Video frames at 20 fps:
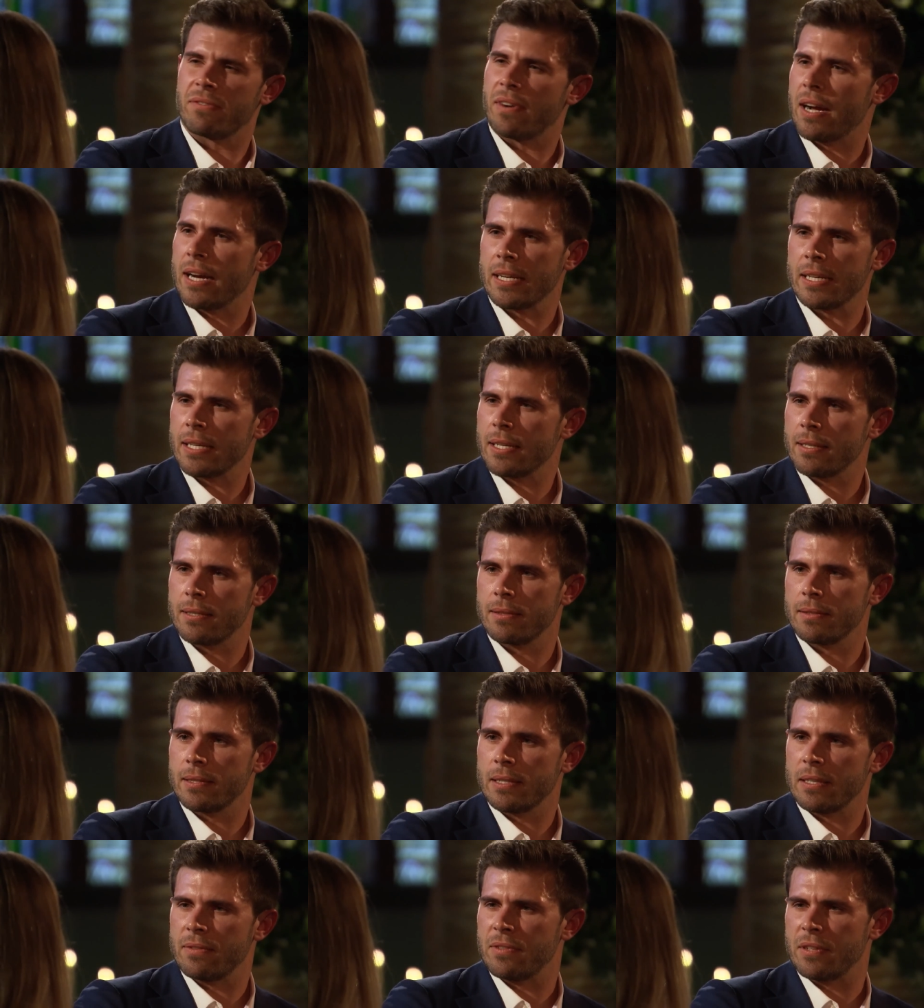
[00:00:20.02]
find it,
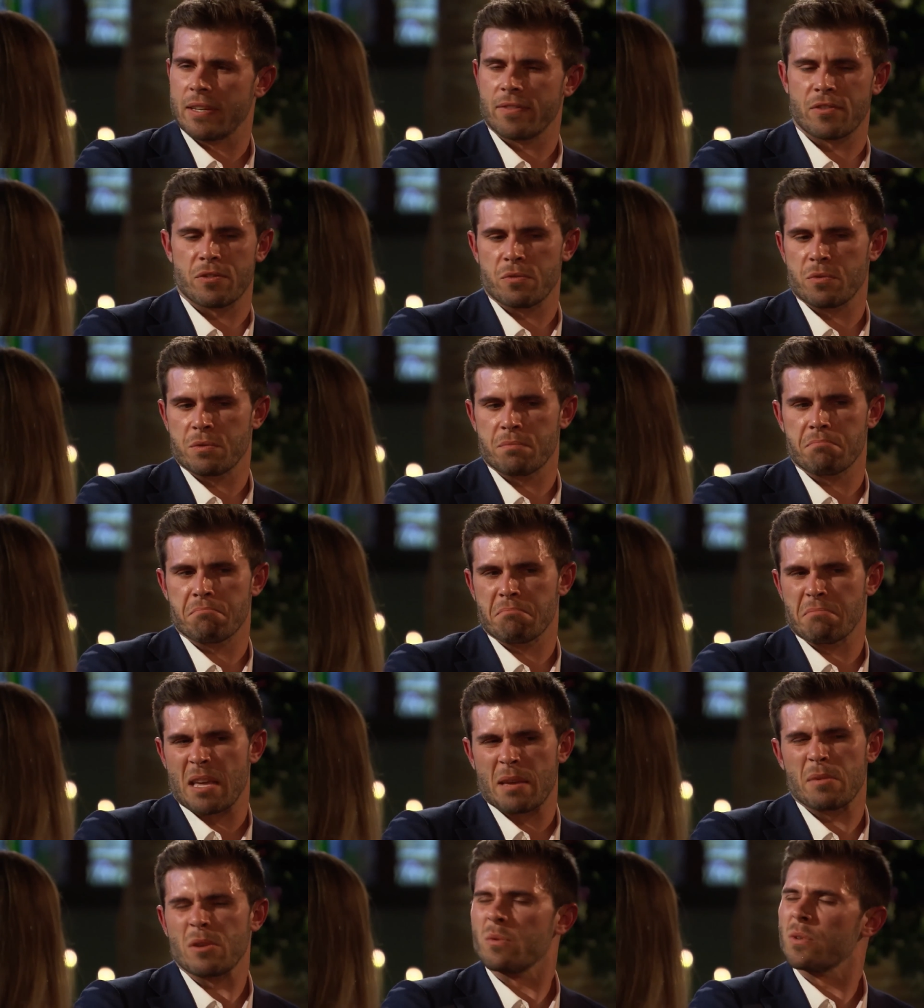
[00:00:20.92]
even if it would
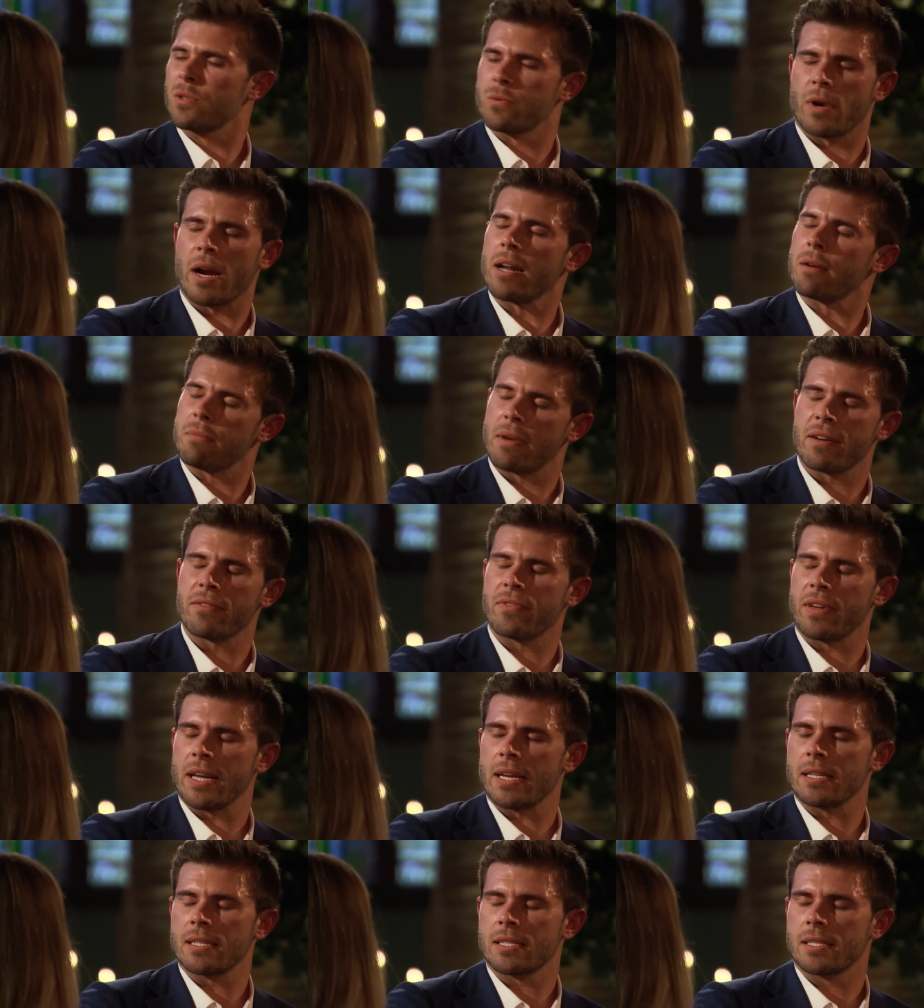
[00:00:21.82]
maybe was right in my
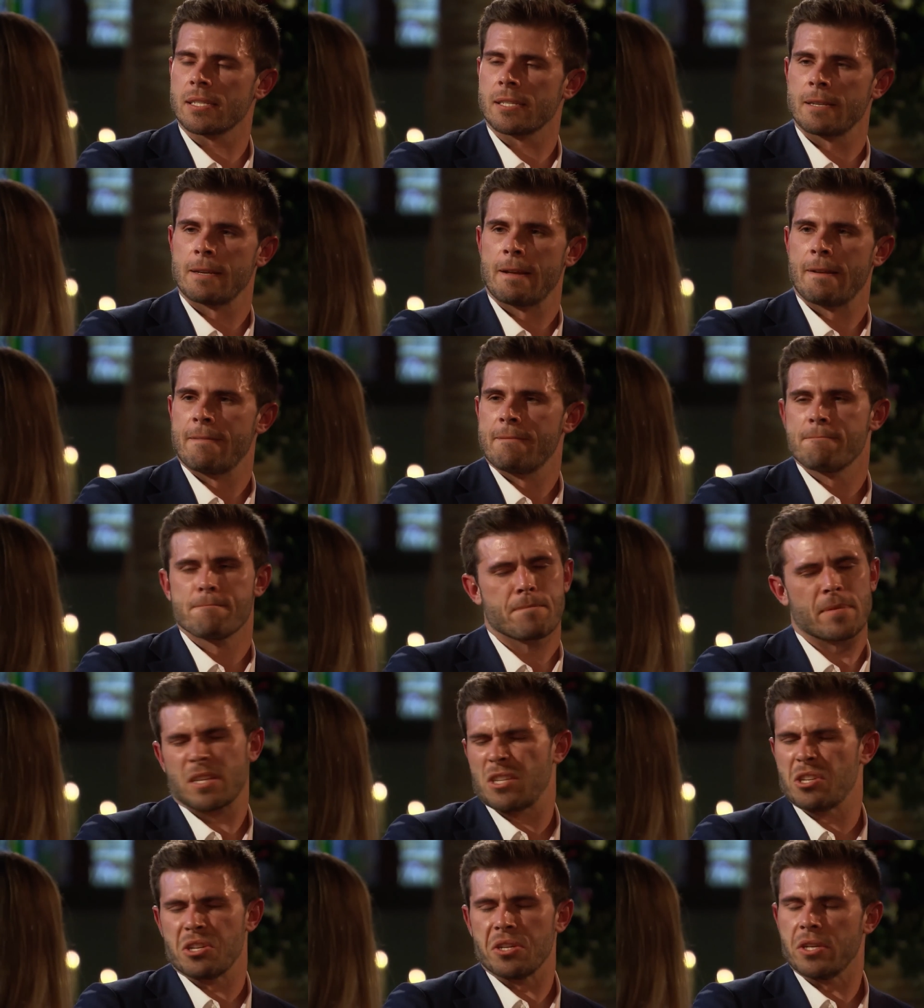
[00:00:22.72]
face.
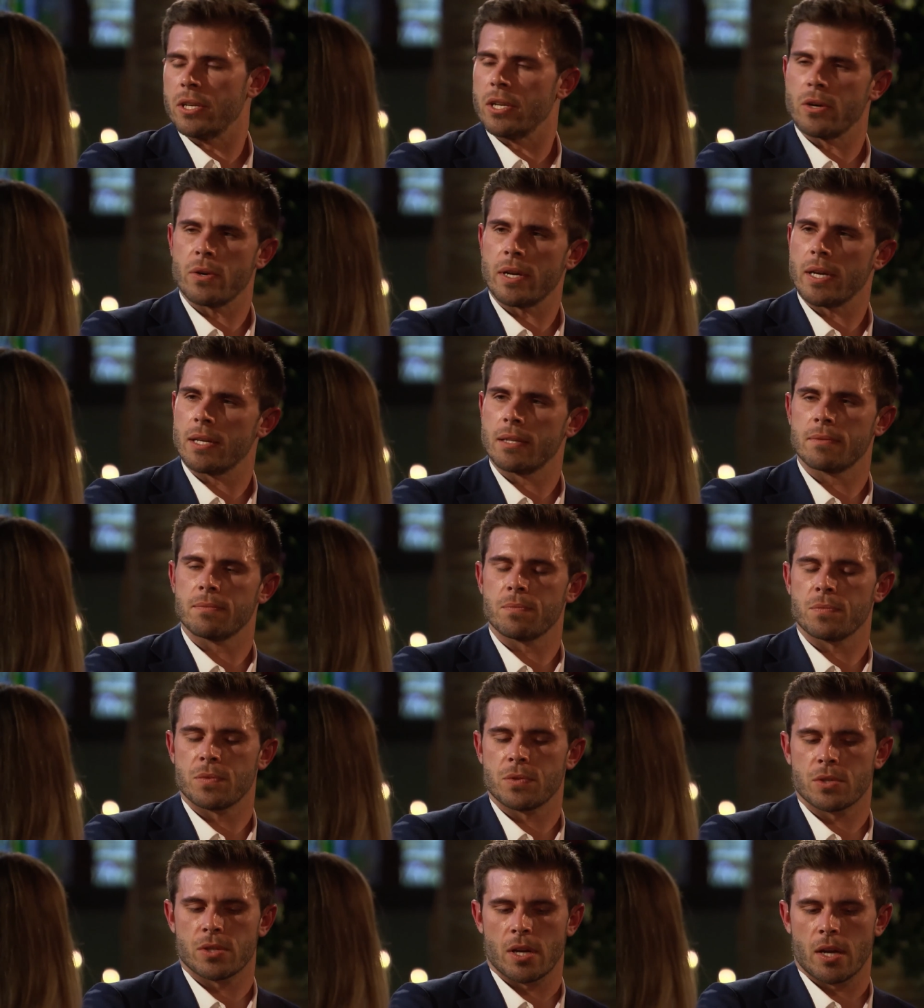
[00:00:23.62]
Couldn't do it.
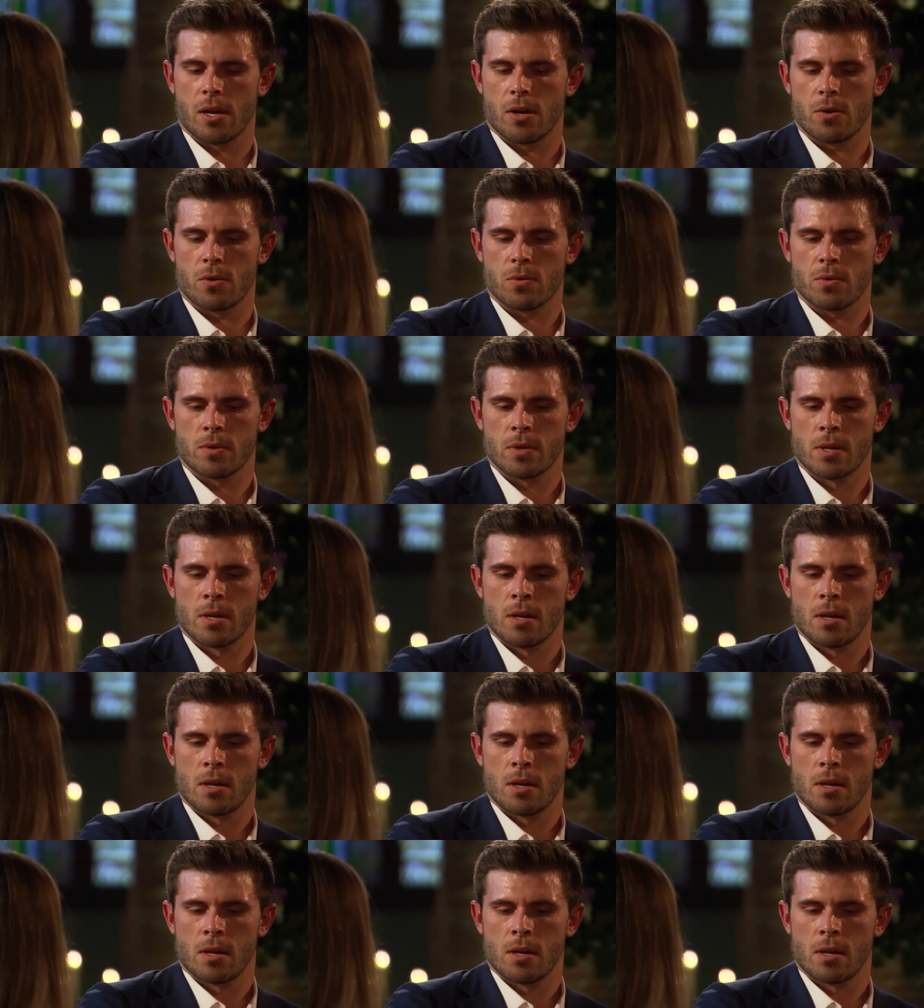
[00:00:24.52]
So